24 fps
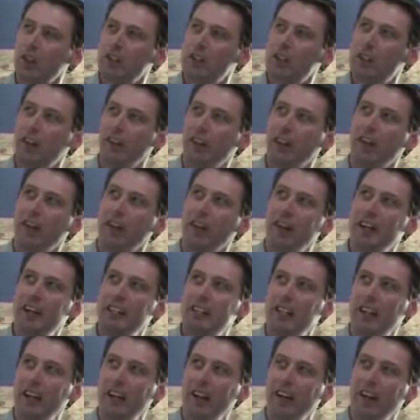So in the grey
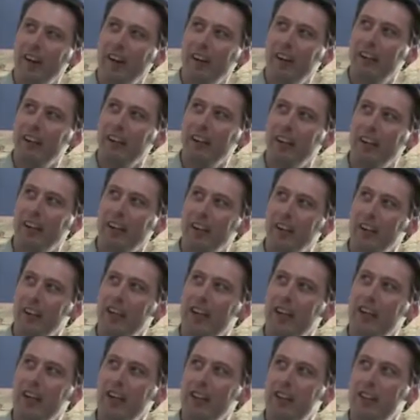scenario, again, there was
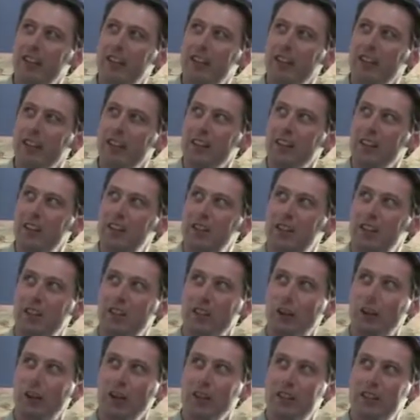800 tonnes
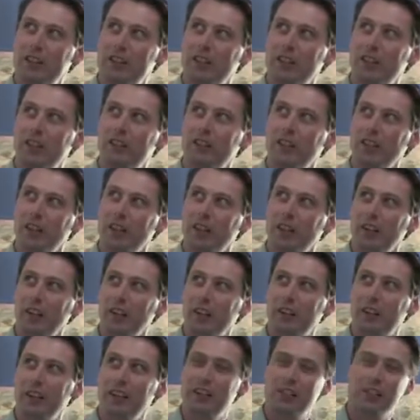sequestered,
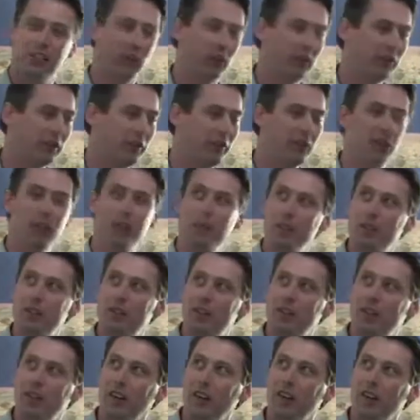and de-stocked, assume
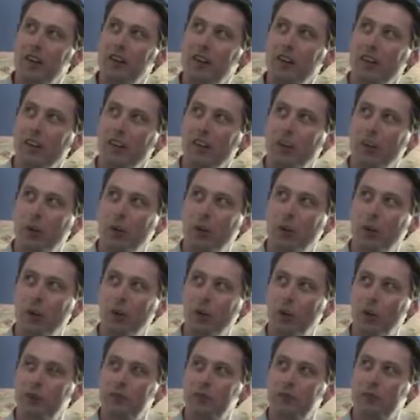it's either zero,
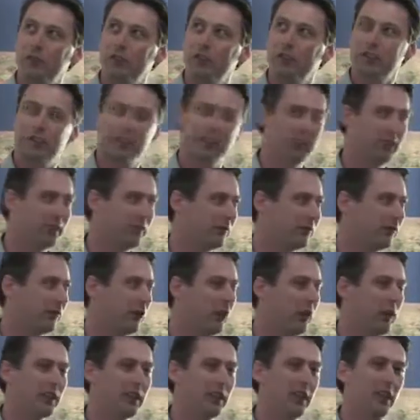or if it's
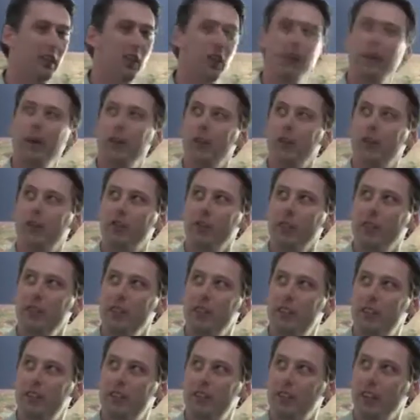fire's going to knock about the
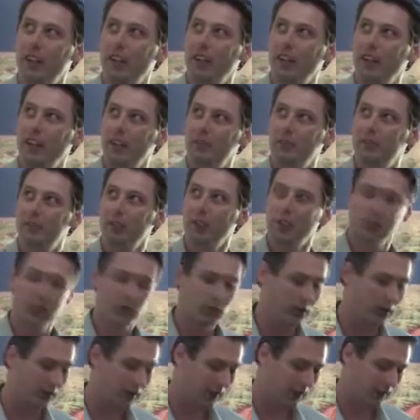trees, it's a
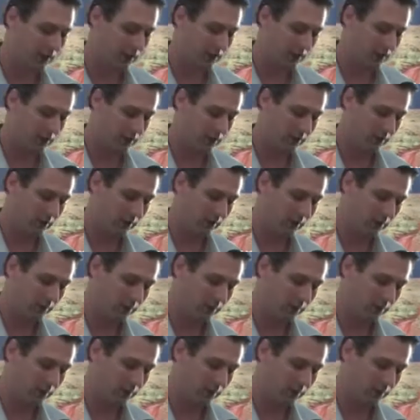quite a large emission.